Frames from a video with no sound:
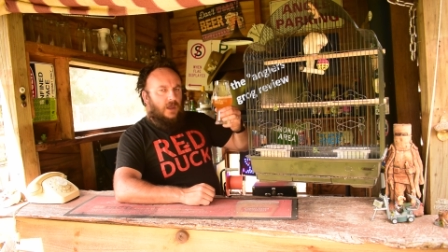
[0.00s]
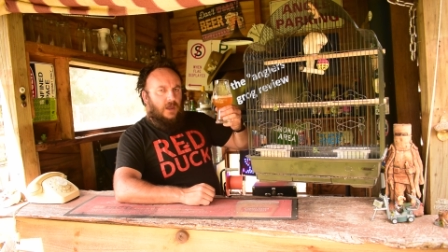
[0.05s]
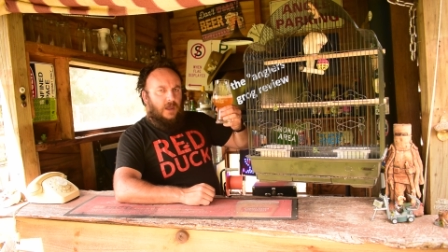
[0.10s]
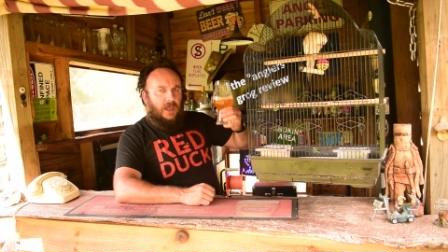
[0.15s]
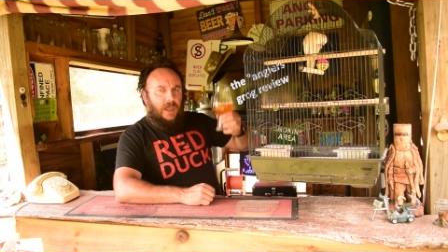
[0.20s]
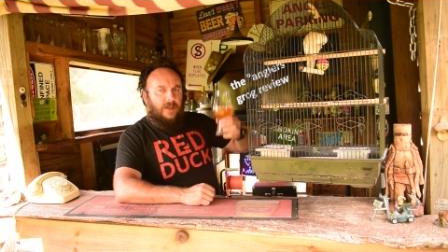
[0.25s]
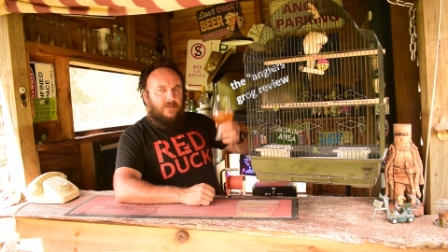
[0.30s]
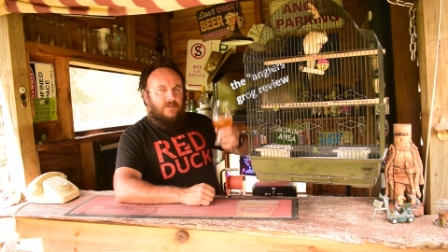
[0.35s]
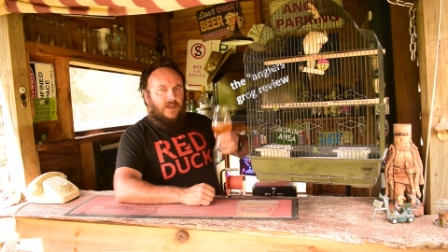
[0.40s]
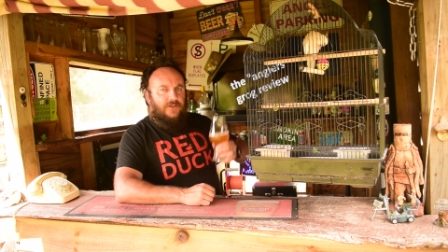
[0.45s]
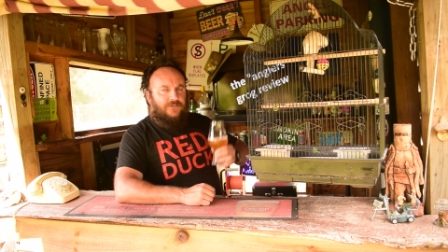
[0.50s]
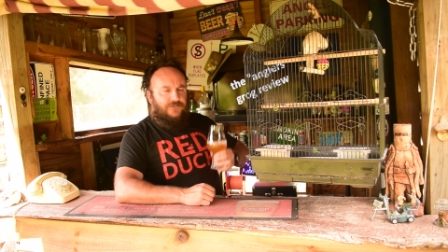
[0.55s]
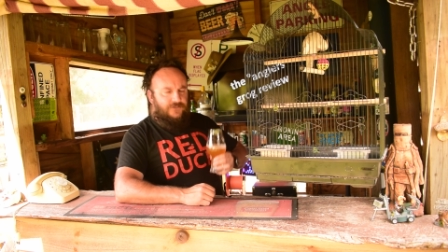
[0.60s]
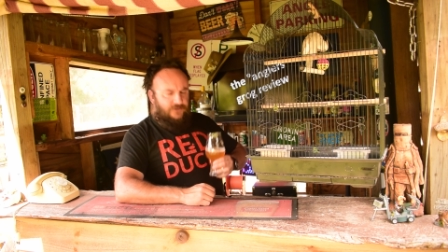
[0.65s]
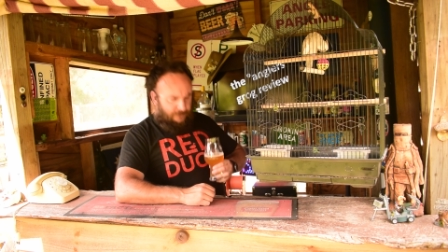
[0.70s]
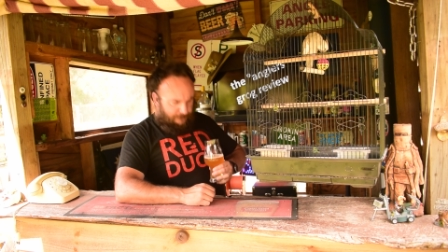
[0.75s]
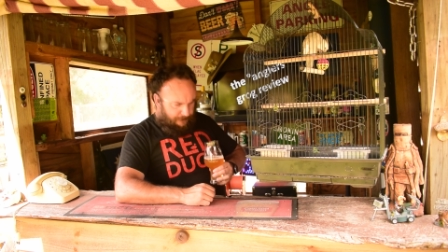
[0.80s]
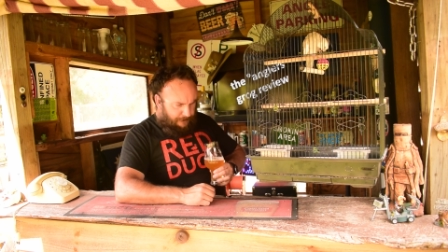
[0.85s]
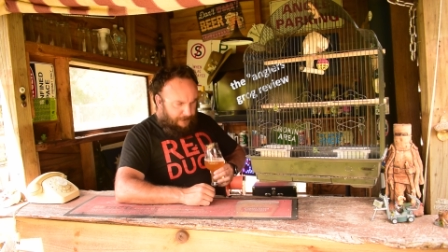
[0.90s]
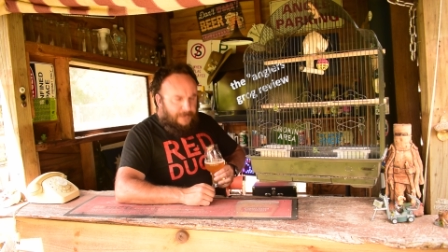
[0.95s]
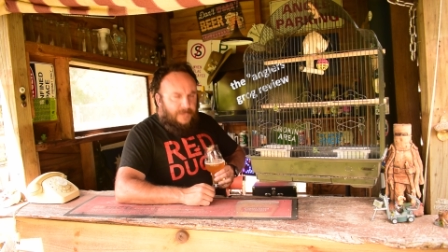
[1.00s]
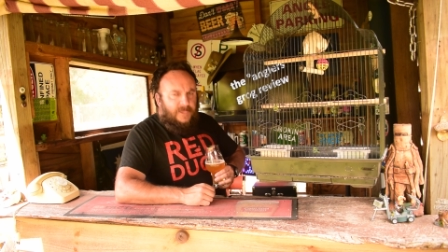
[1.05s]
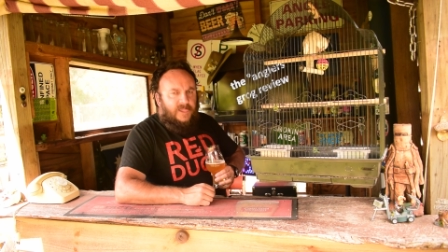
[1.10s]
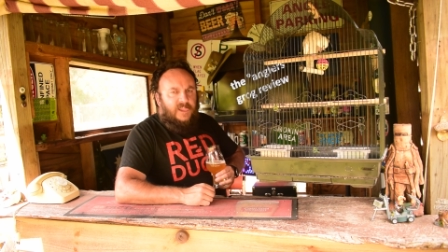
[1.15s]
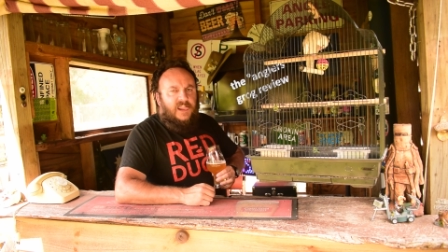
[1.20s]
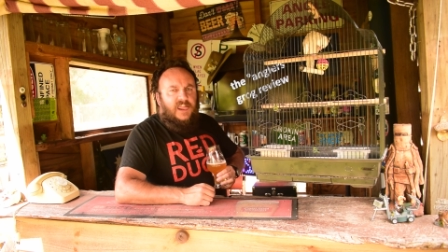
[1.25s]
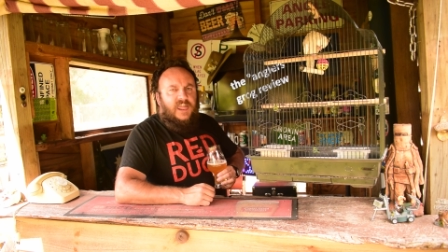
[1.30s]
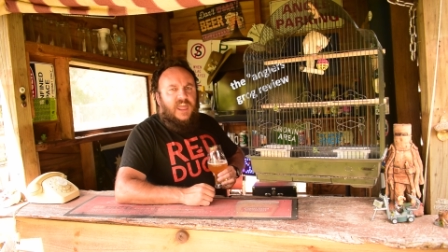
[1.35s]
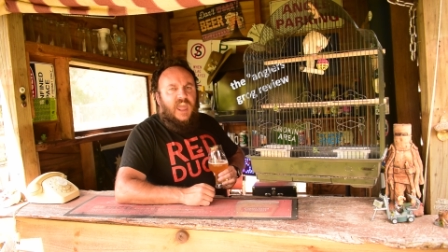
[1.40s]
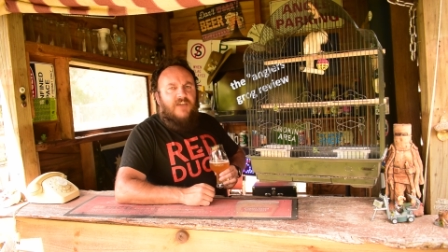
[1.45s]
and let's
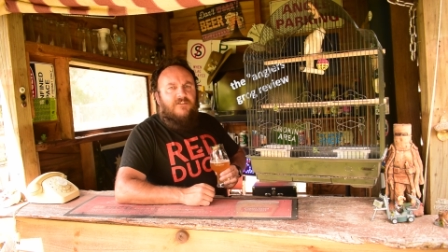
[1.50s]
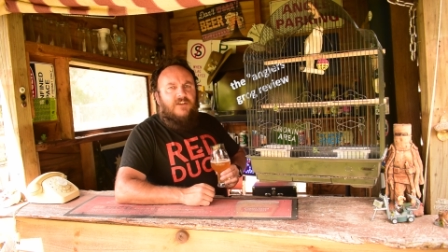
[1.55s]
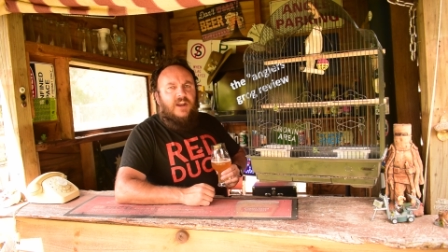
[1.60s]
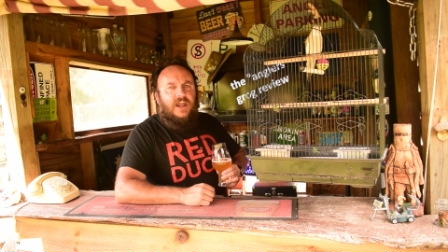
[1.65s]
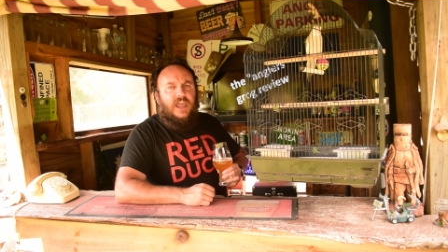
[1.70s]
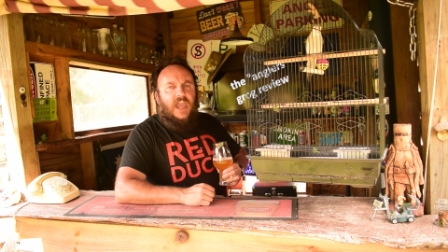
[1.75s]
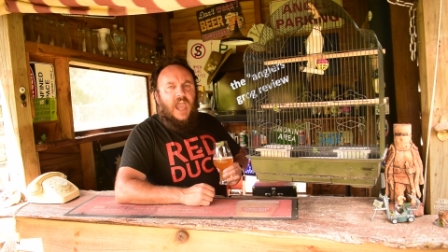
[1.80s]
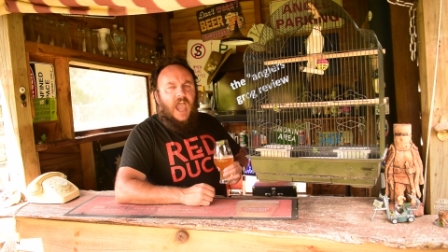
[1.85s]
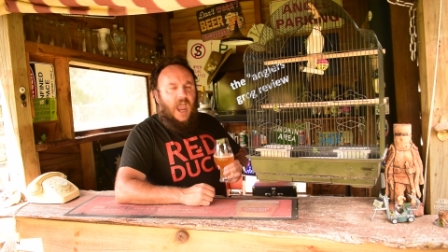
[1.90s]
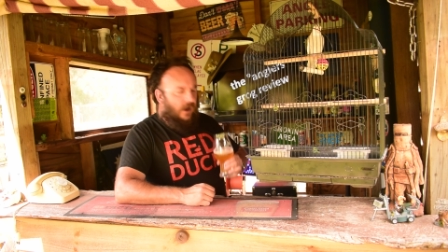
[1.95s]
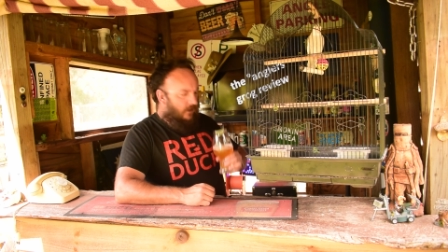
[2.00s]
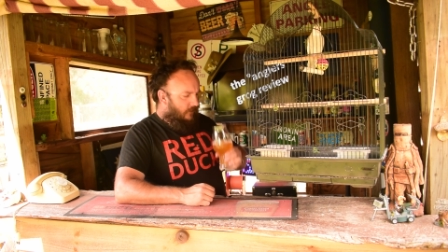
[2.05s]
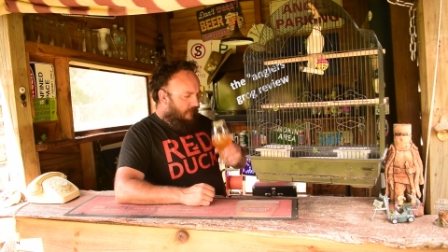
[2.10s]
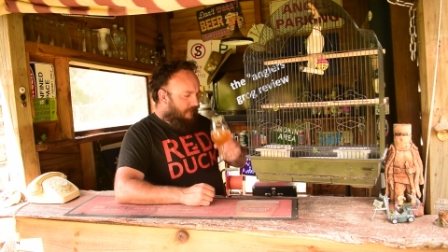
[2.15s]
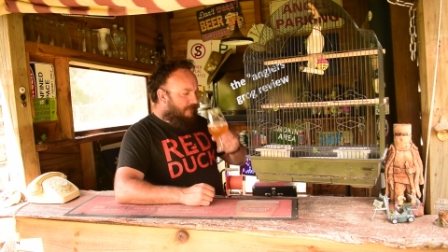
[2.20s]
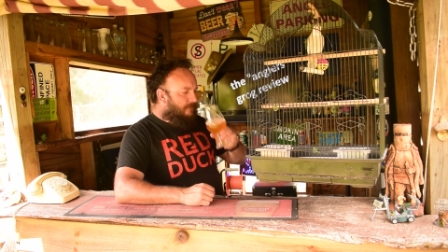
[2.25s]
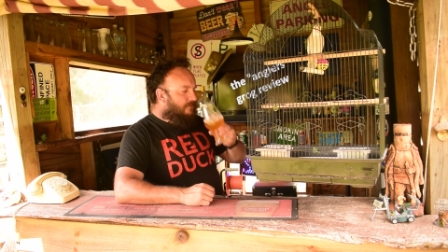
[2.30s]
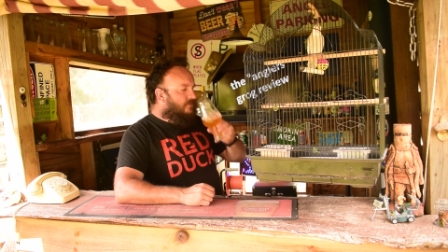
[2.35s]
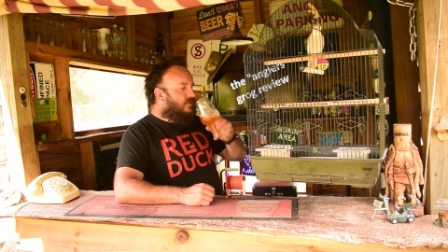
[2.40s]
give it a go.